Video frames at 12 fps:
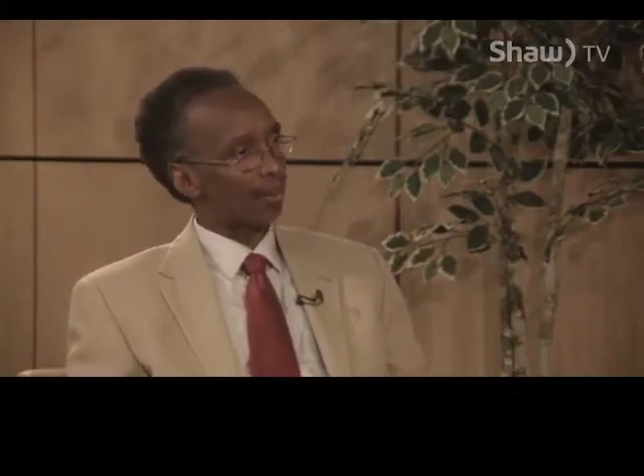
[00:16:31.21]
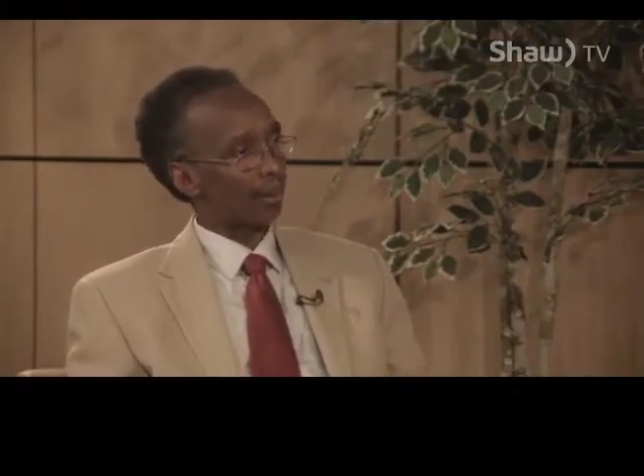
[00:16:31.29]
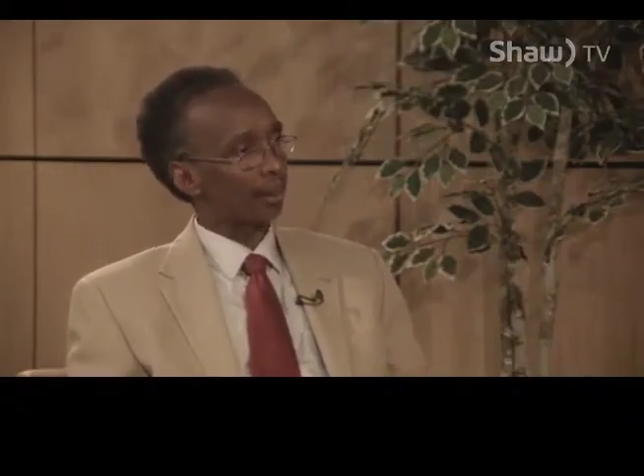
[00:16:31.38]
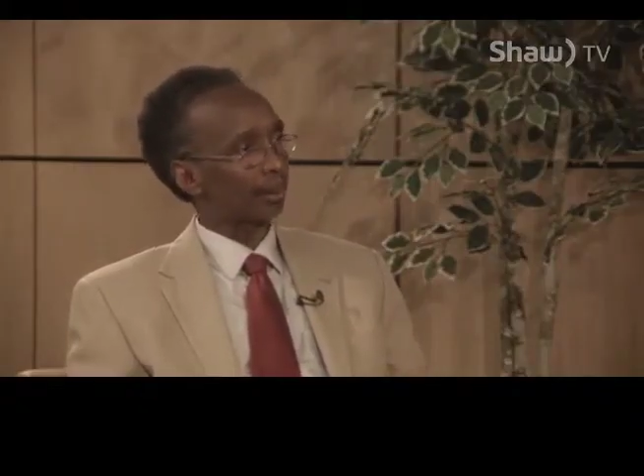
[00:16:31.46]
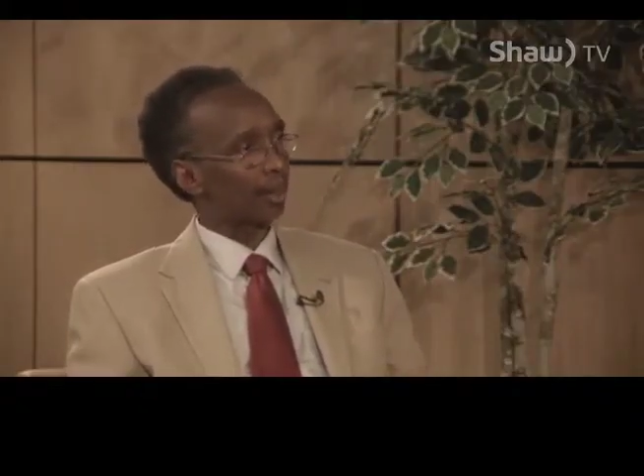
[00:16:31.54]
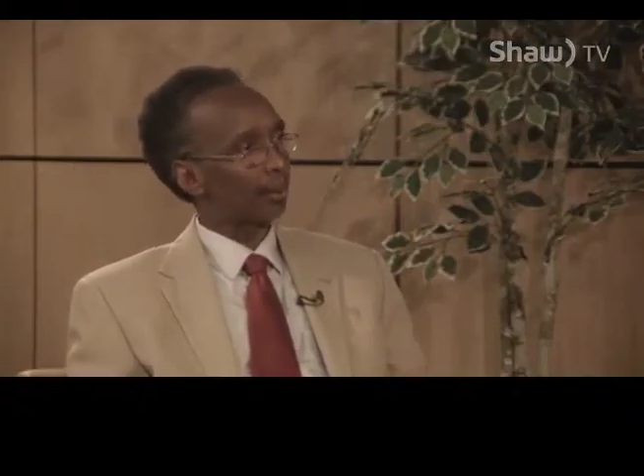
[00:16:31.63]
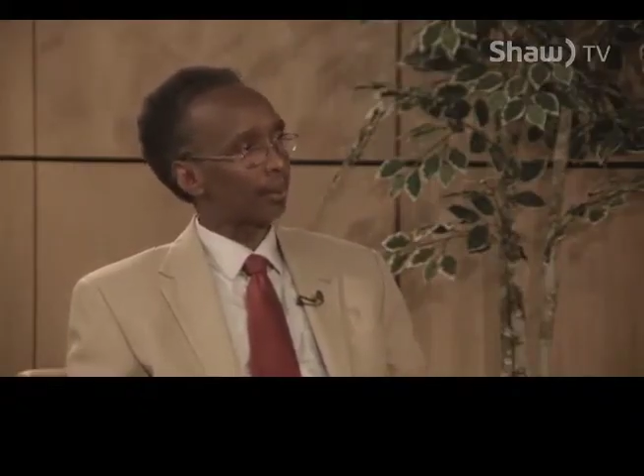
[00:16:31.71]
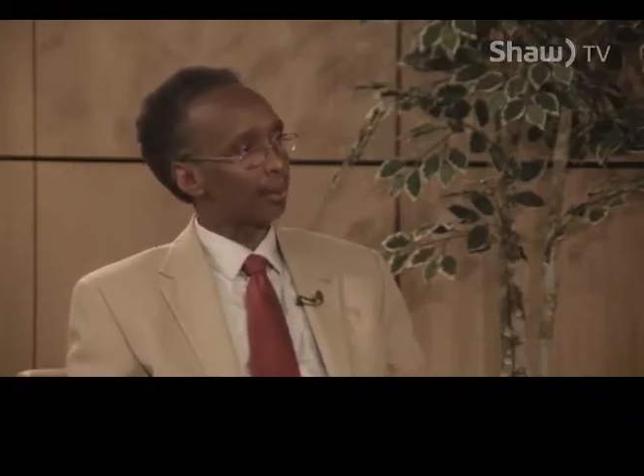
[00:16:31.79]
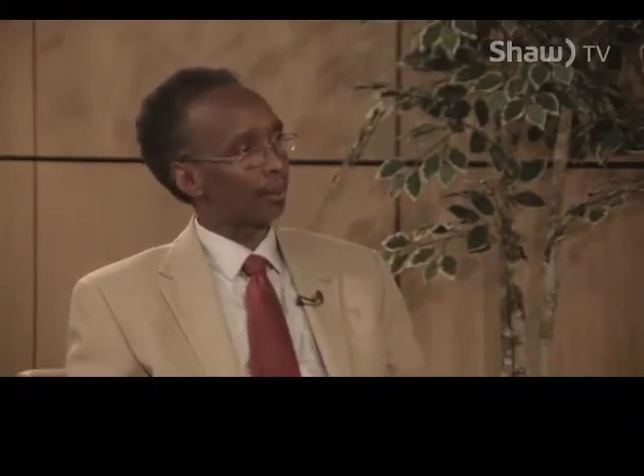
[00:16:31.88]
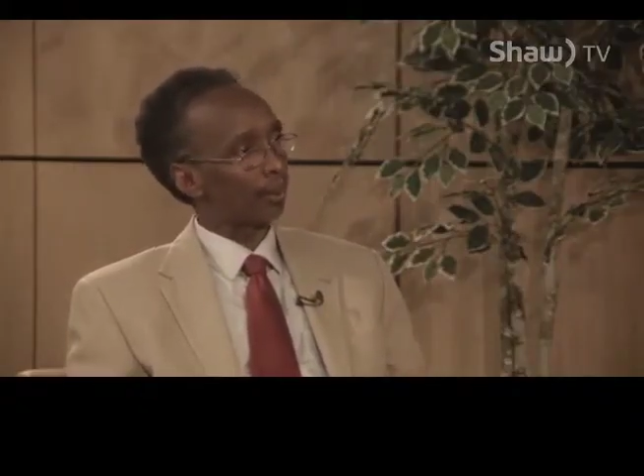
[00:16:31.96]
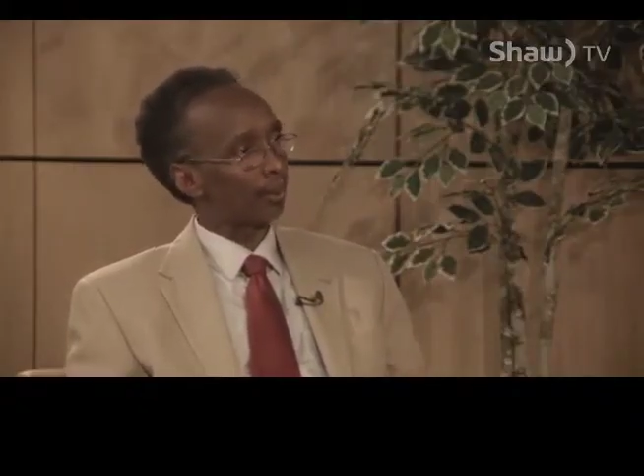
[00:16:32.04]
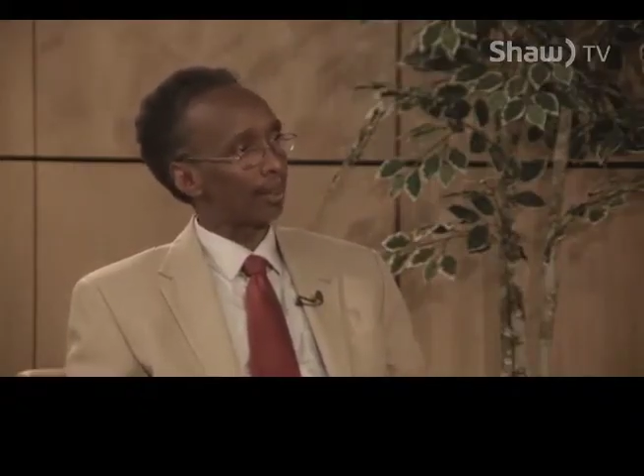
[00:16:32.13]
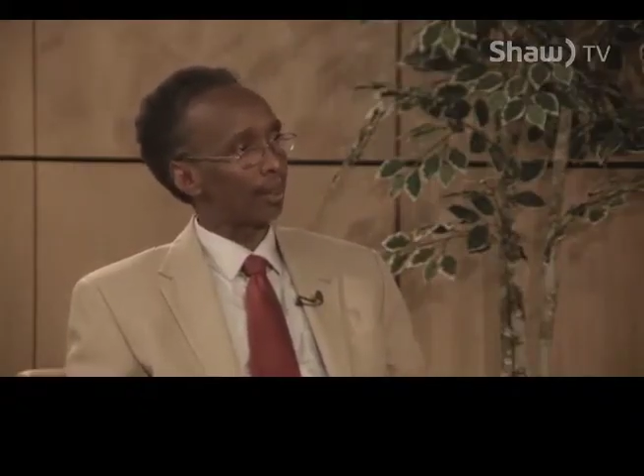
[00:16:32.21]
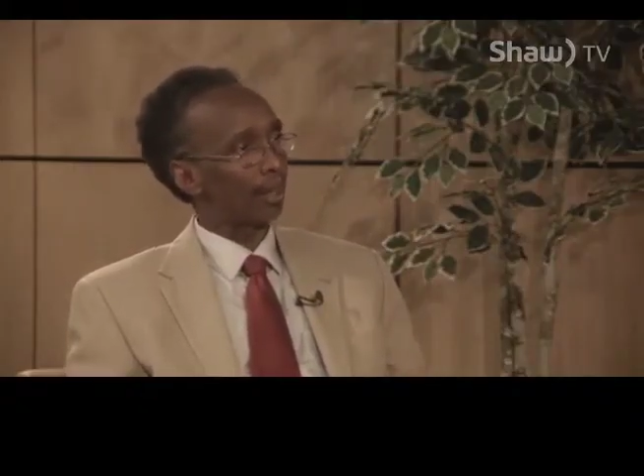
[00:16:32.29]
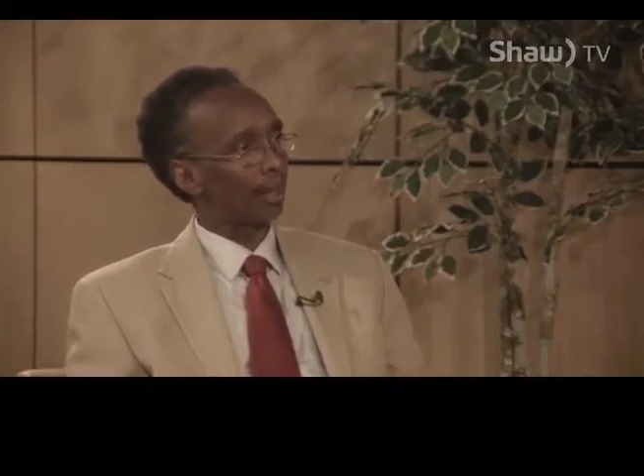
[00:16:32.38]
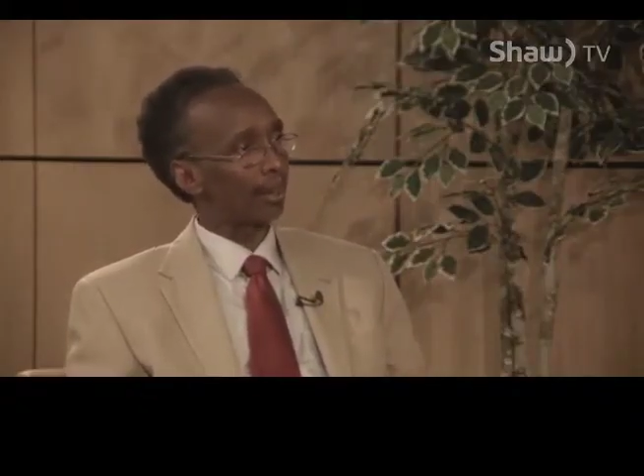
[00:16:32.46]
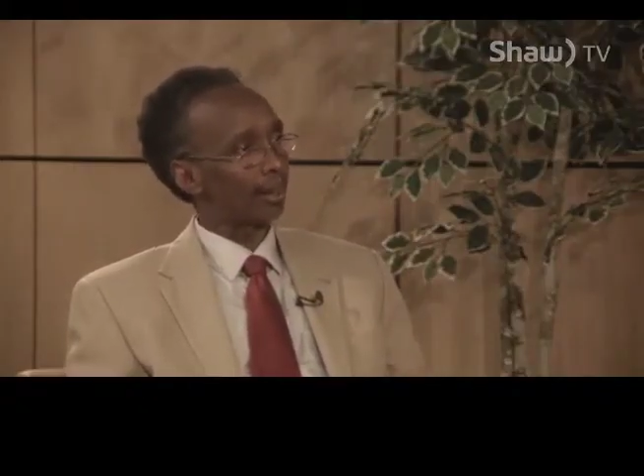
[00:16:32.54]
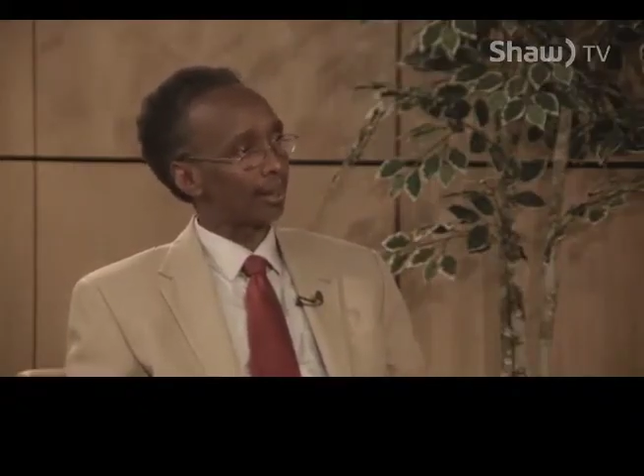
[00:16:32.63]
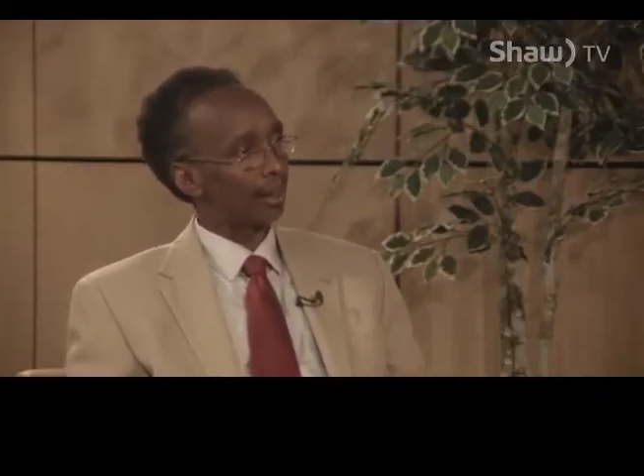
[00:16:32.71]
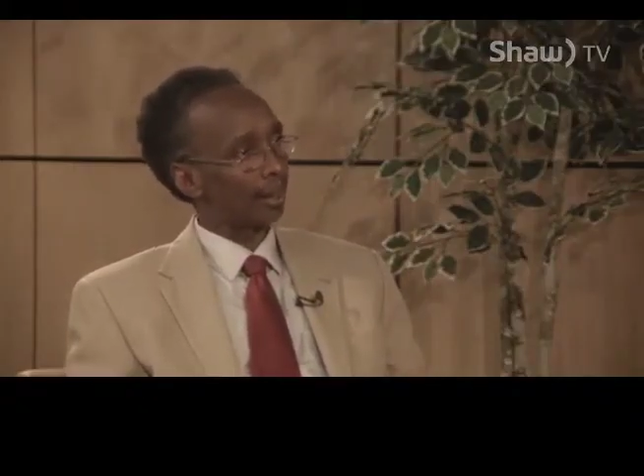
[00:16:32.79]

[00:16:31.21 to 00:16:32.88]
for example, you're looking at